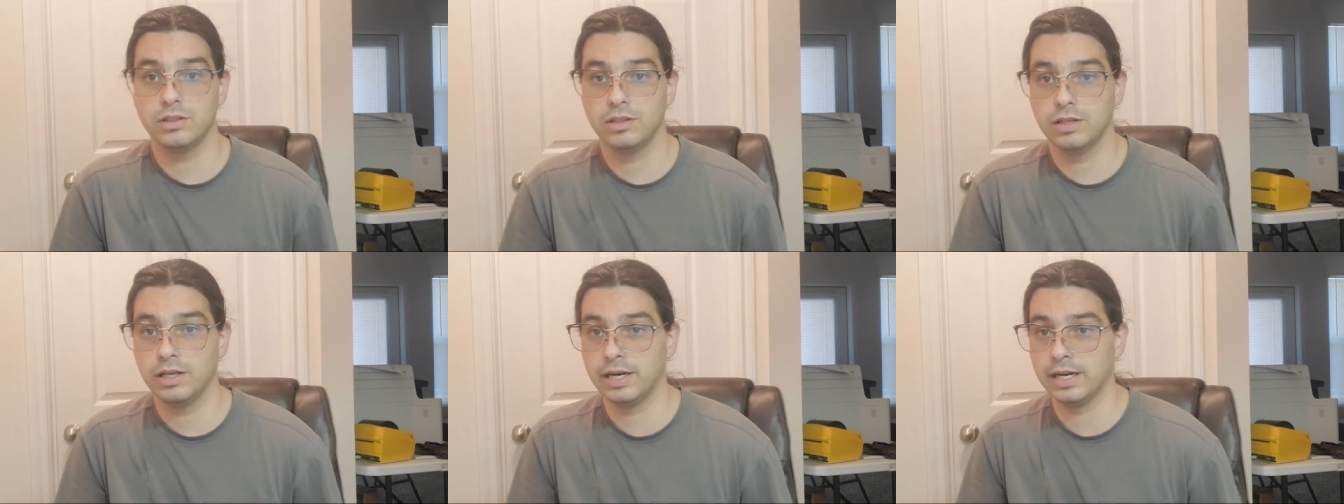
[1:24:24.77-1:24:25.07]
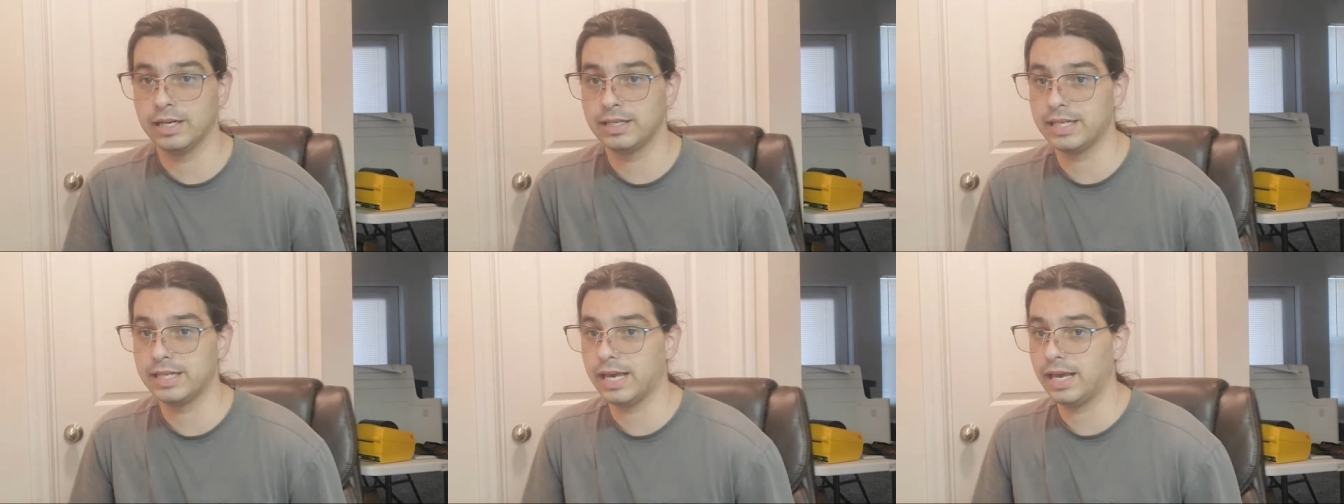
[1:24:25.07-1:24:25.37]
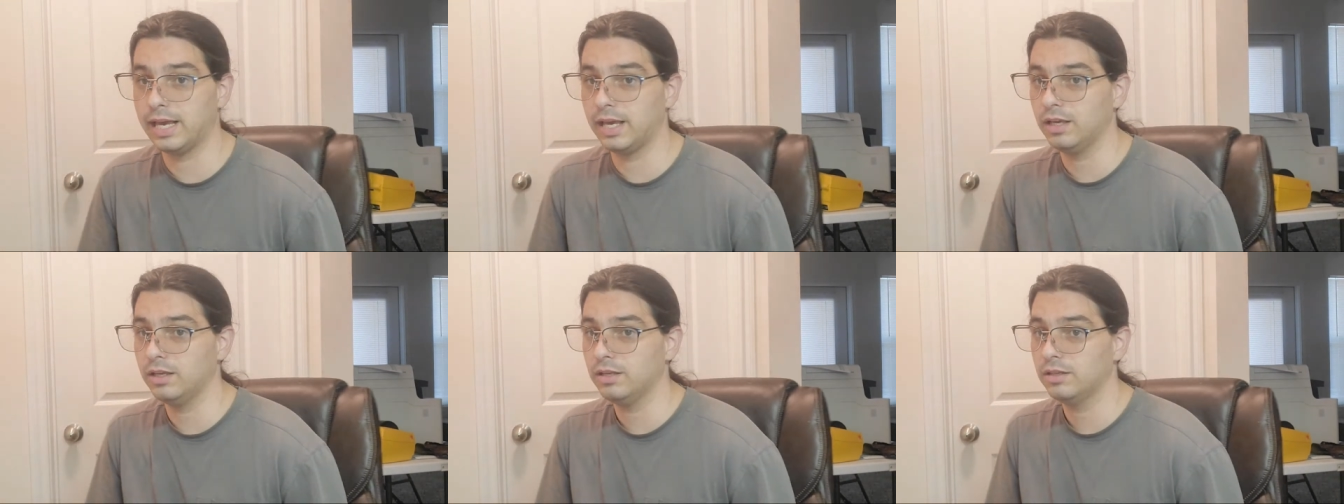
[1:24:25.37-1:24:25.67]
in a
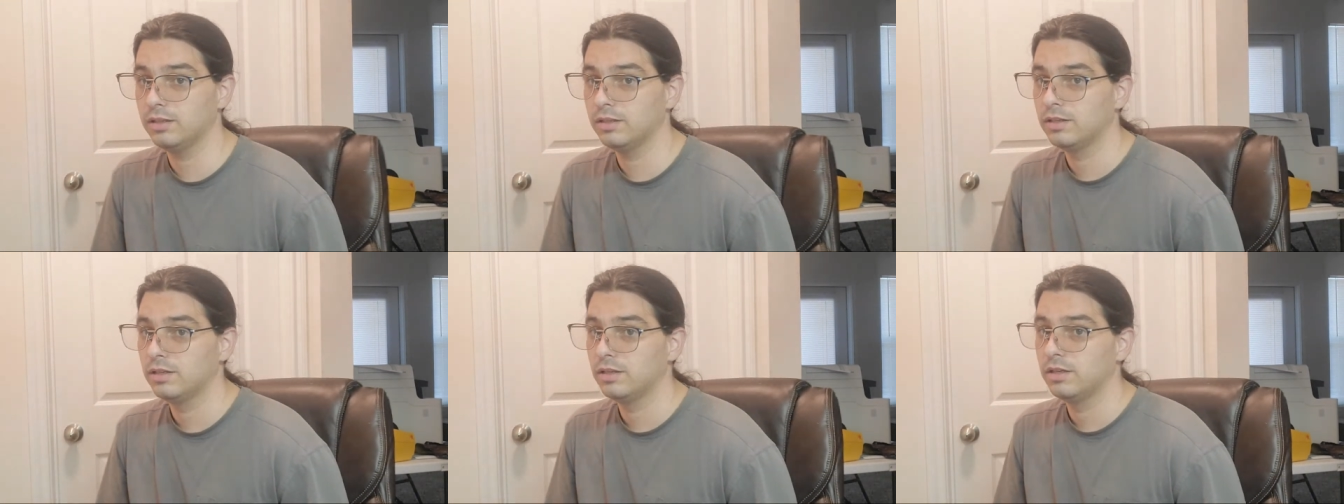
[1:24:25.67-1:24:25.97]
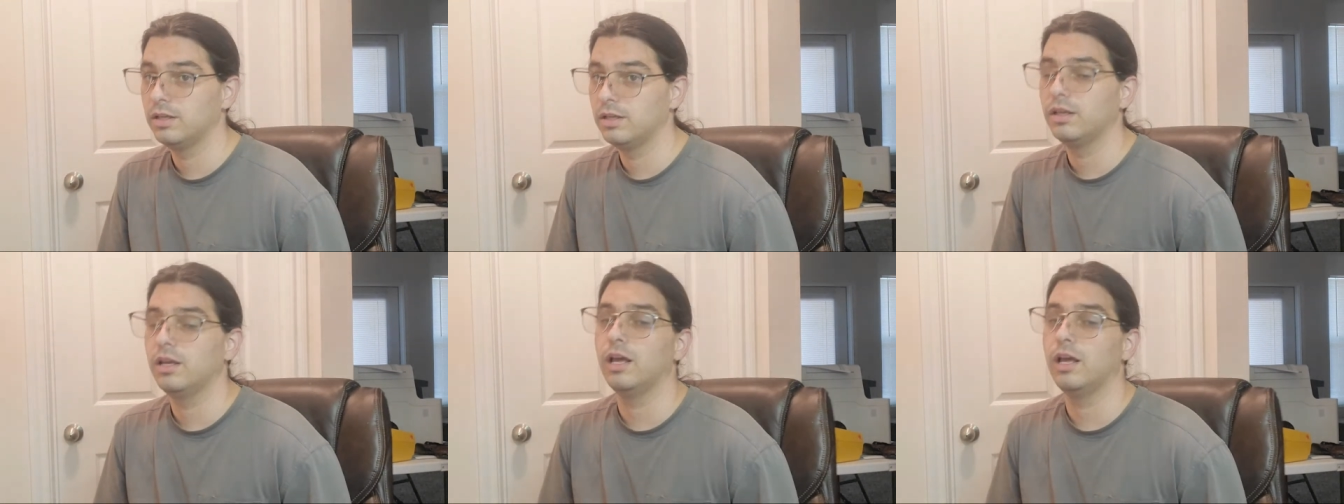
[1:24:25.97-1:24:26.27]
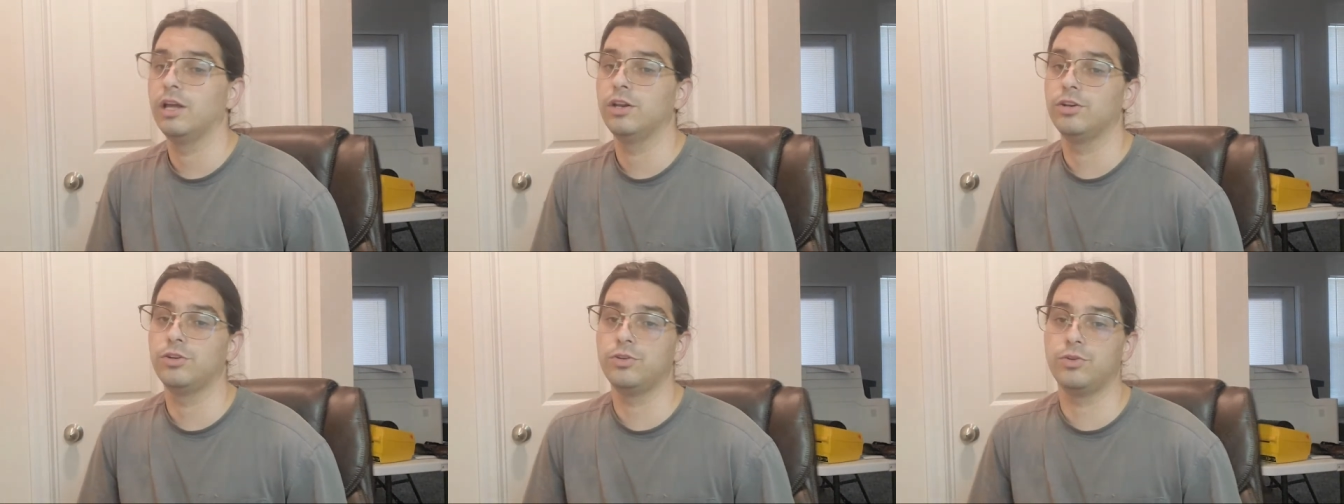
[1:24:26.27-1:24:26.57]
day,
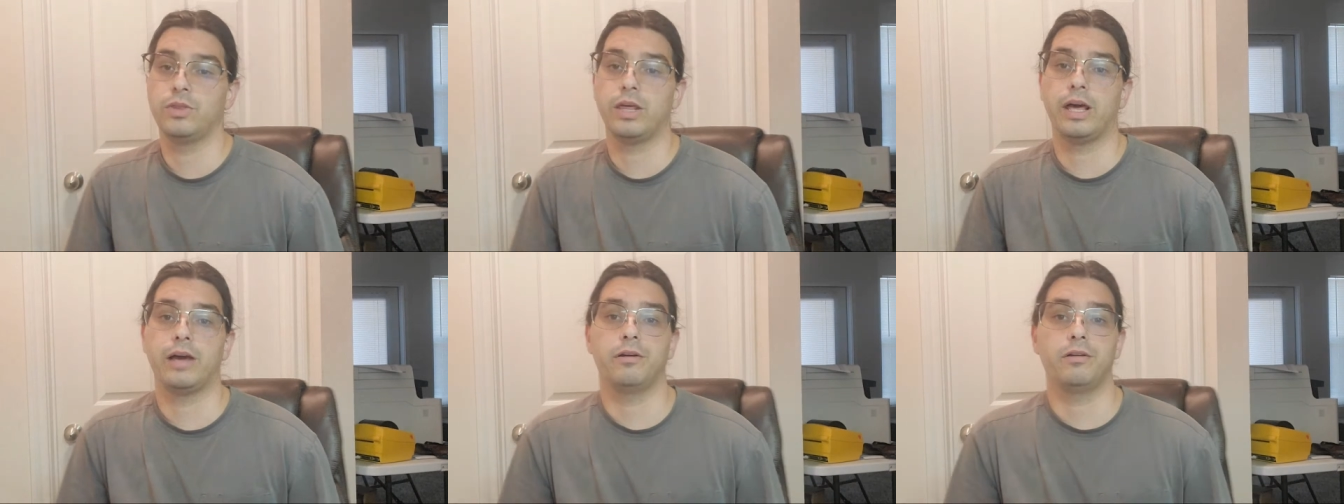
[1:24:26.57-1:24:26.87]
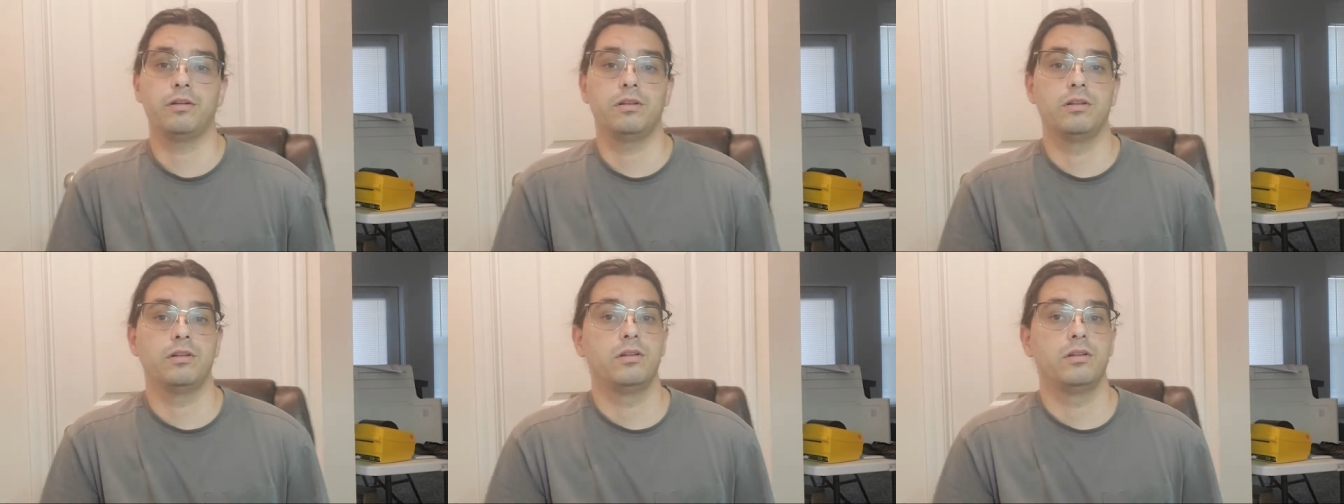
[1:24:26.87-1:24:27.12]
and do that